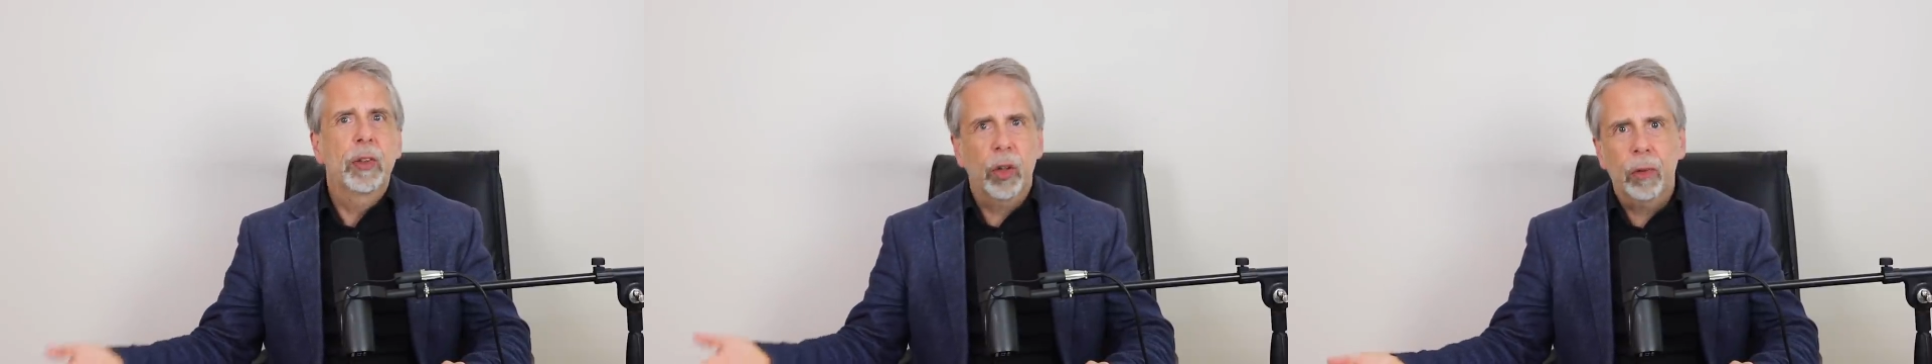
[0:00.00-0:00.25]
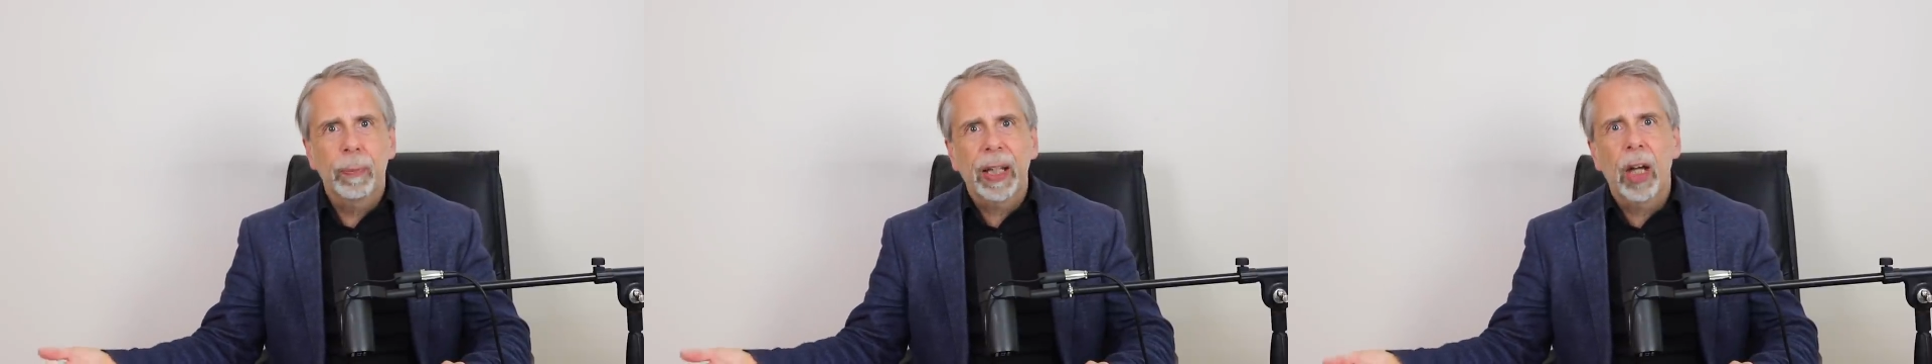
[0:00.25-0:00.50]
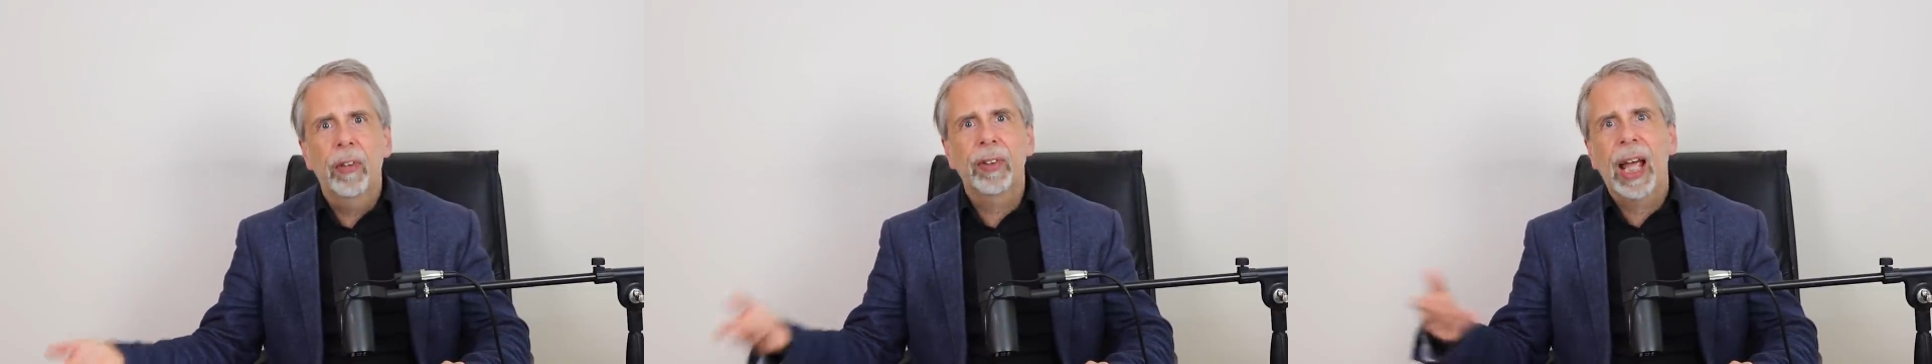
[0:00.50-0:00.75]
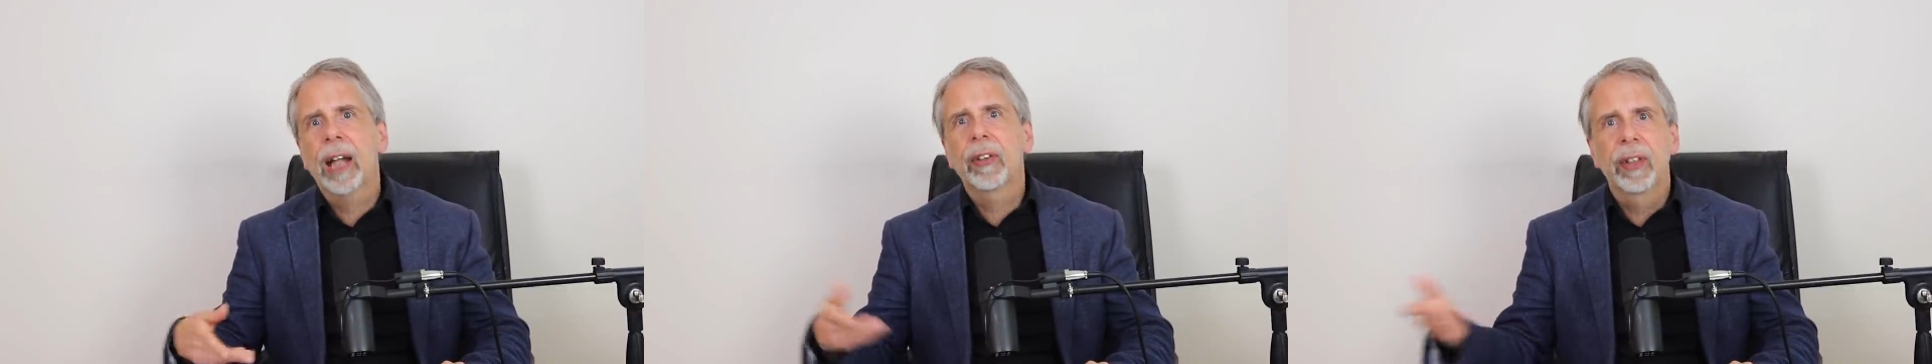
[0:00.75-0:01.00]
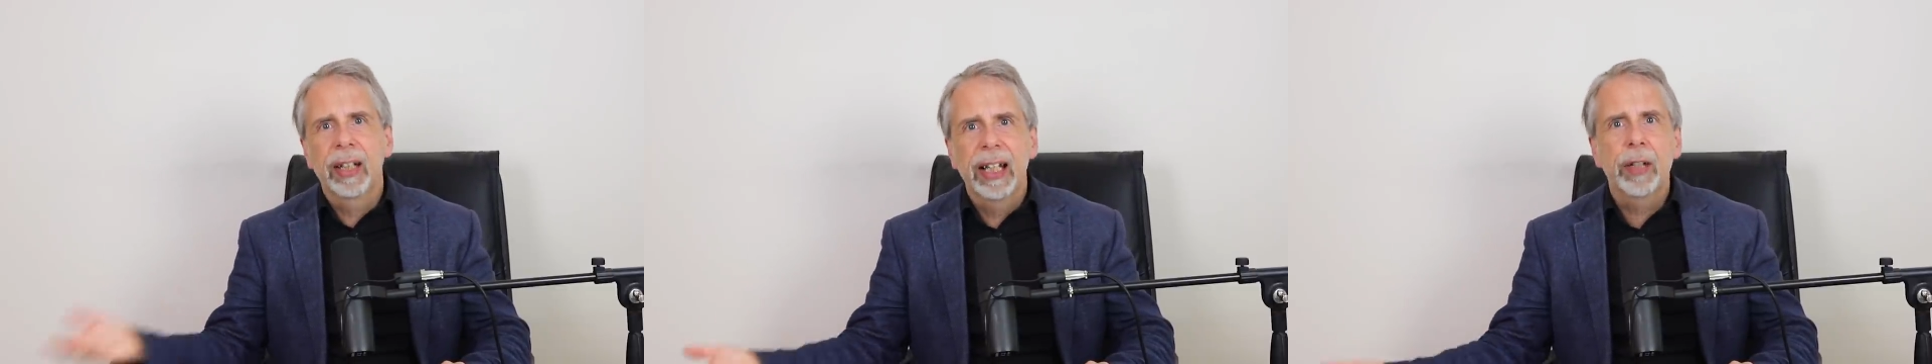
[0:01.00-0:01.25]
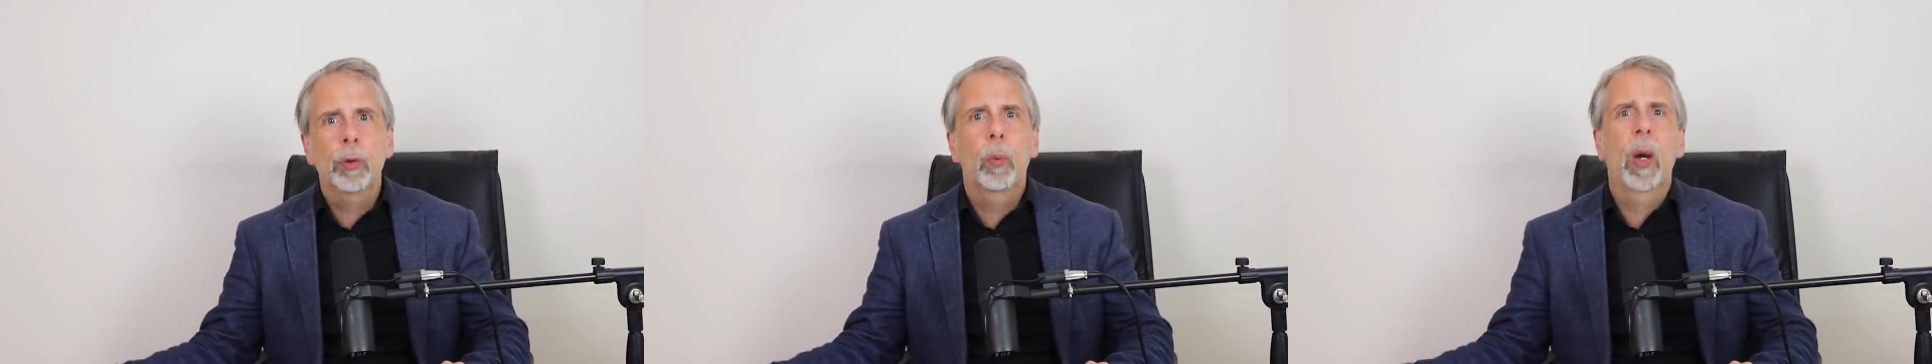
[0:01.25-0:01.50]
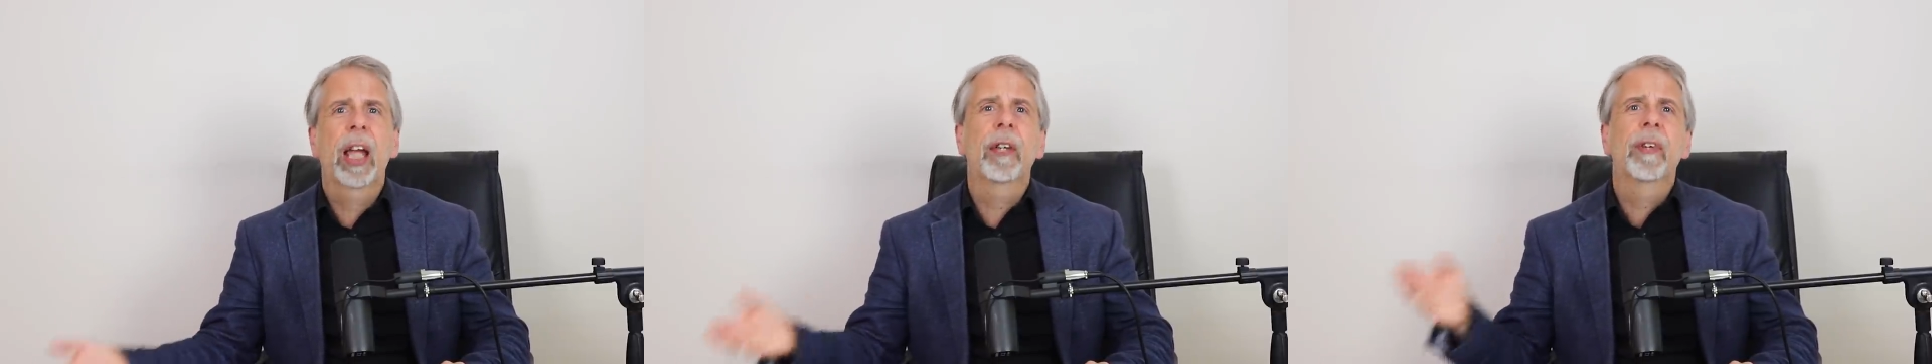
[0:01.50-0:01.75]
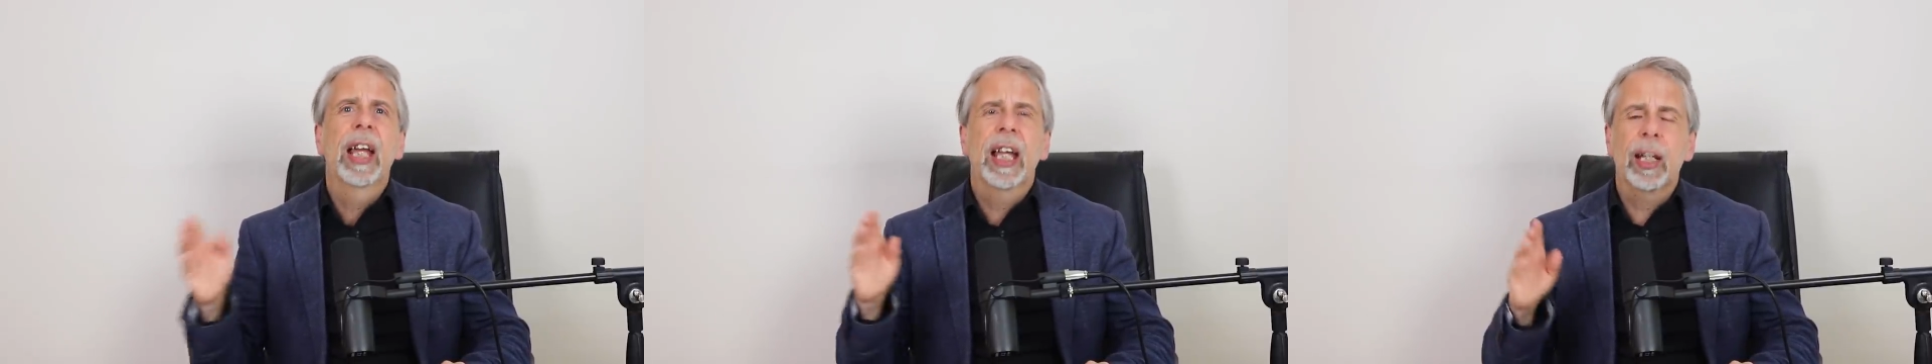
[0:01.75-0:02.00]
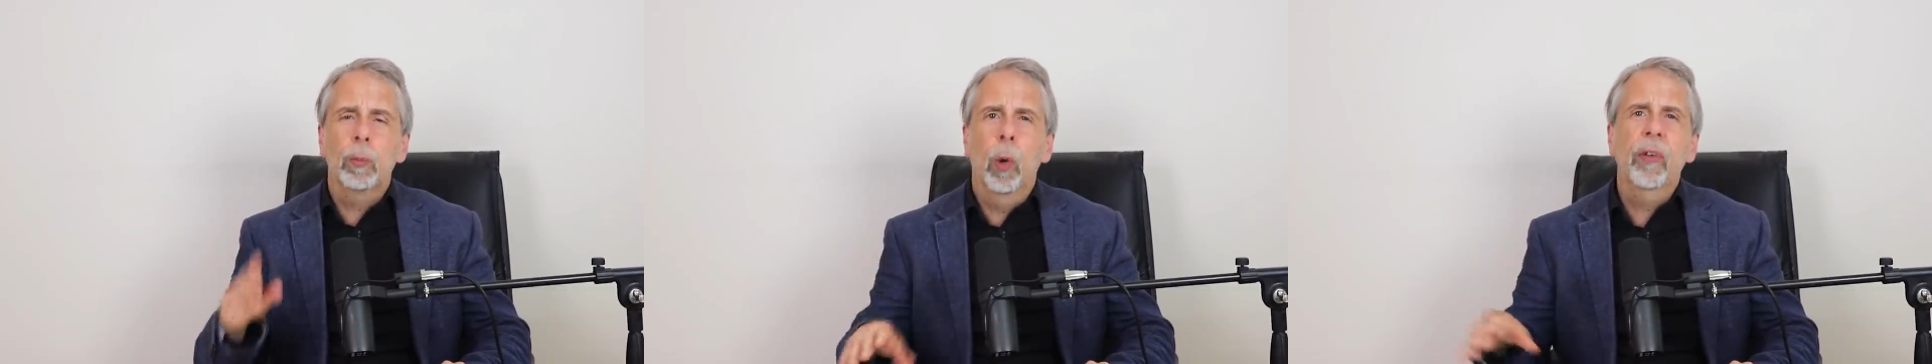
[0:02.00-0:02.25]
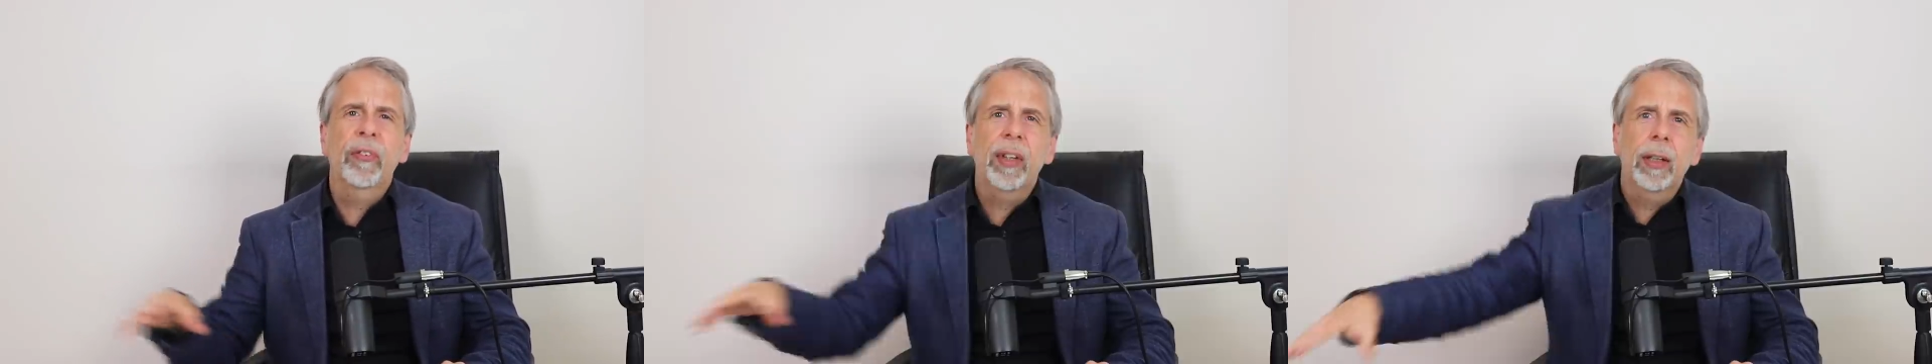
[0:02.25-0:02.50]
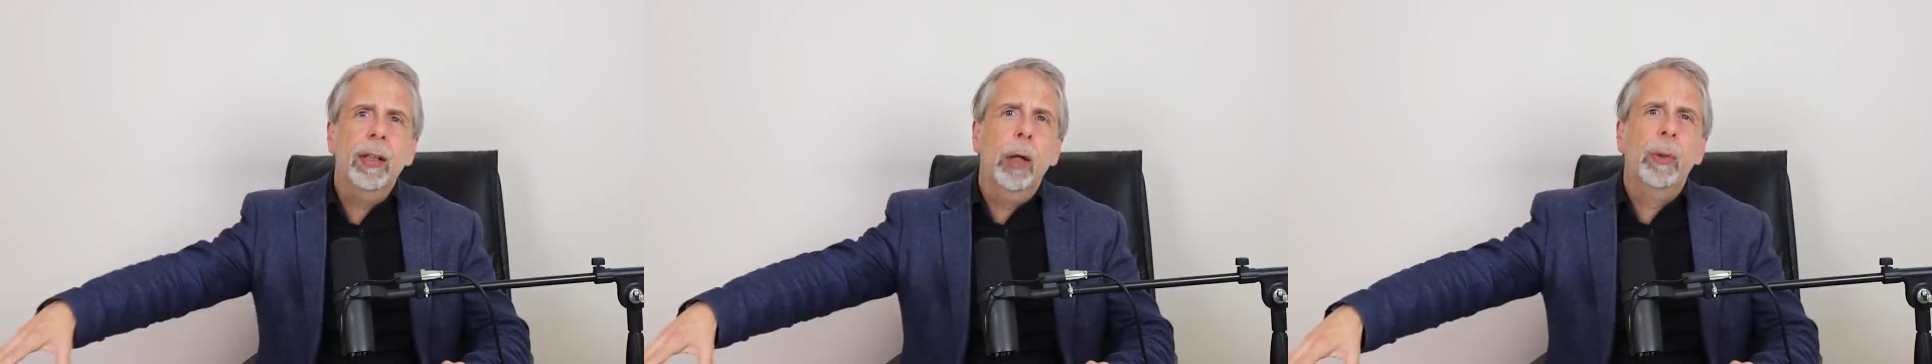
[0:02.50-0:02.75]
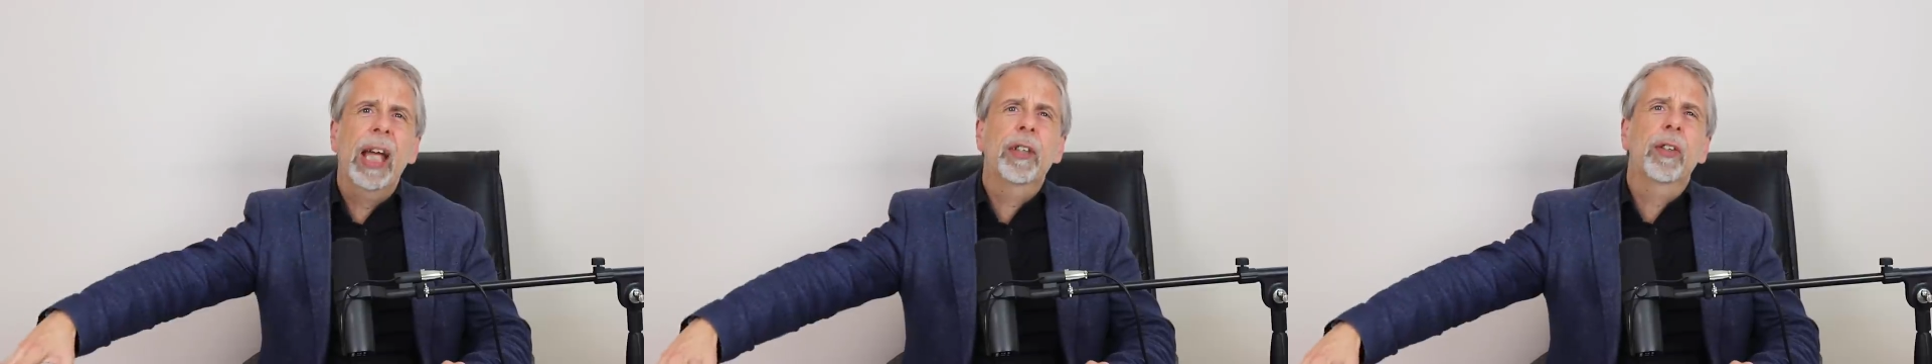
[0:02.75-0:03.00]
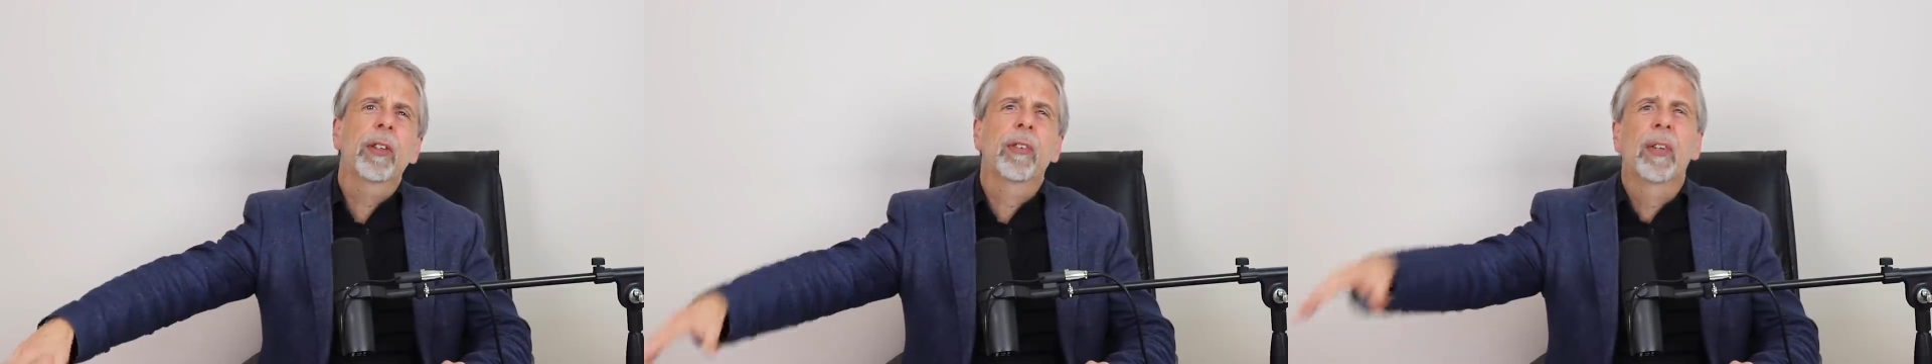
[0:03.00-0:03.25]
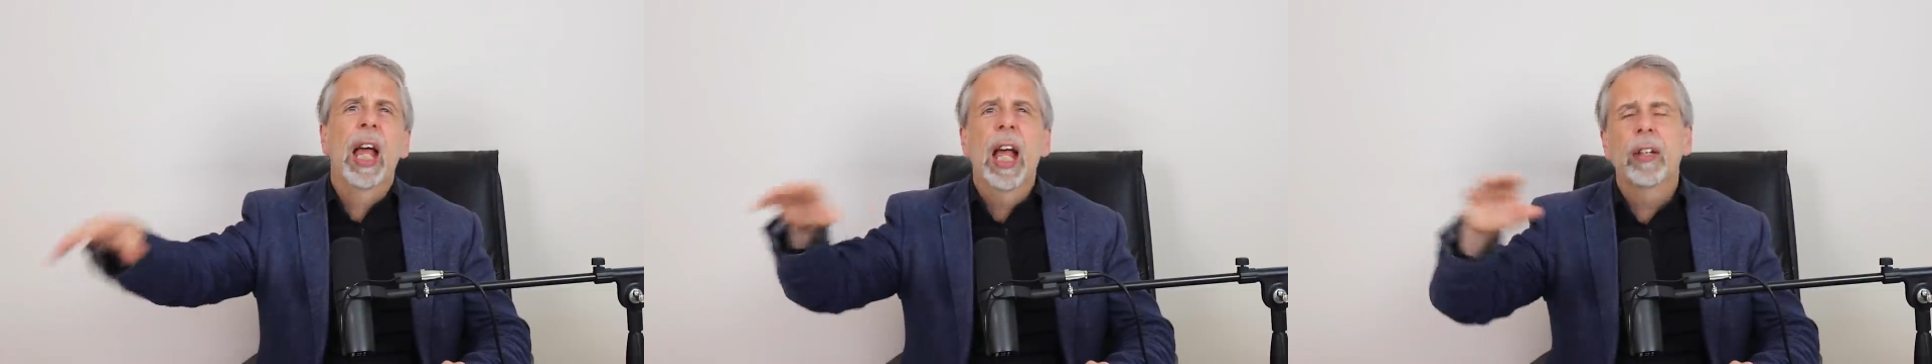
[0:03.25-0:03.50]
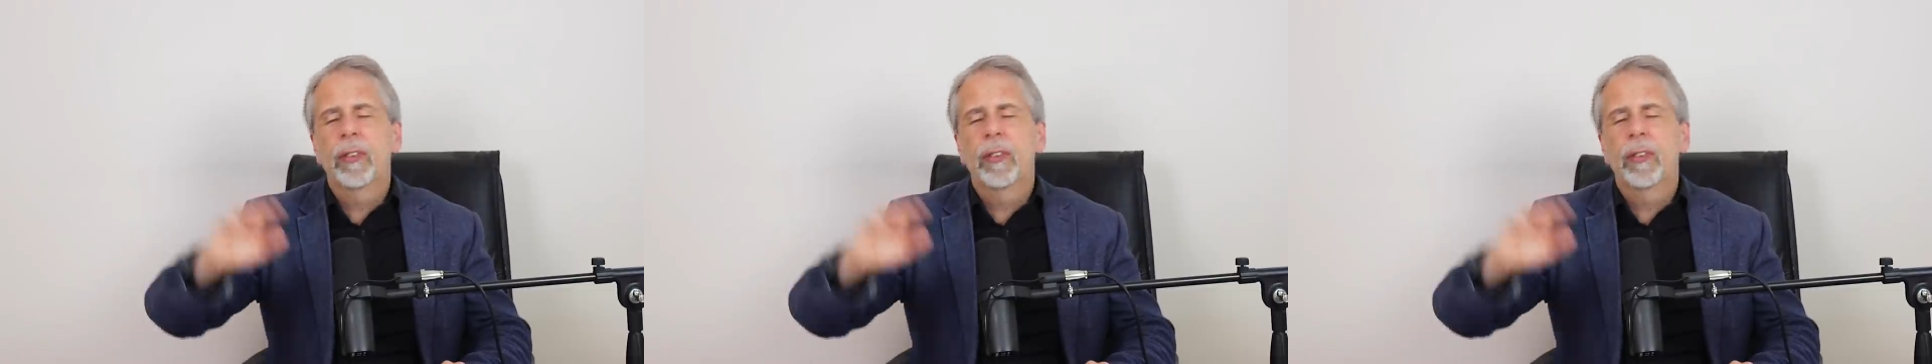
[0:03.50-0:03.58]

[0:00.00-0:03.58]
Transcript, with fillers: just because it had an initial wave in one set of locations